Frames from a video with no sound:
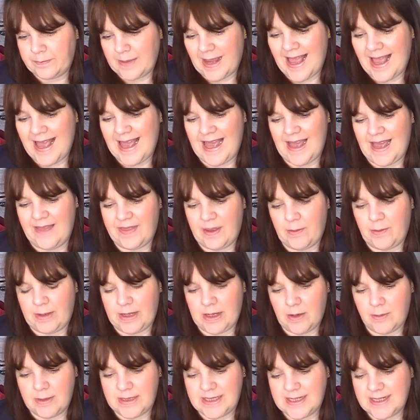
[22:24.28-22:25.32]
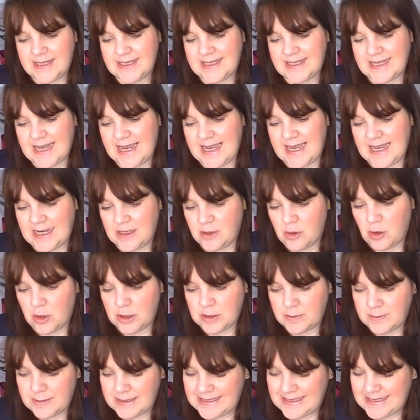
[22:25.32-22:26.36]
Ah, there we go. It does say
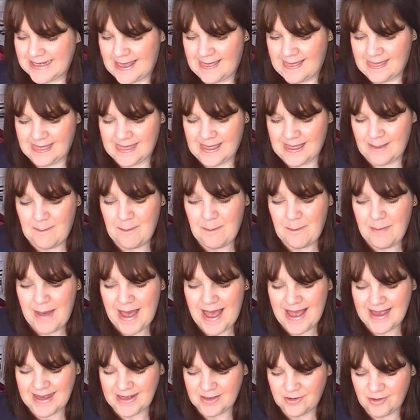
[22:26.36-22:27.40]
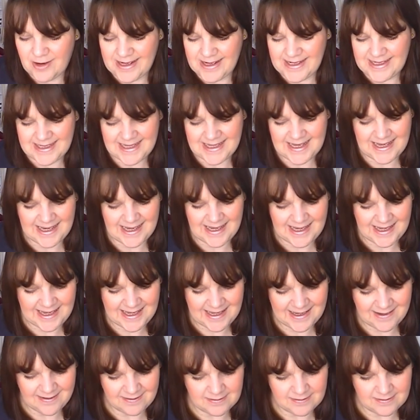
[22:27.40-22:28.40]
acknowledgements in the back, Tracy.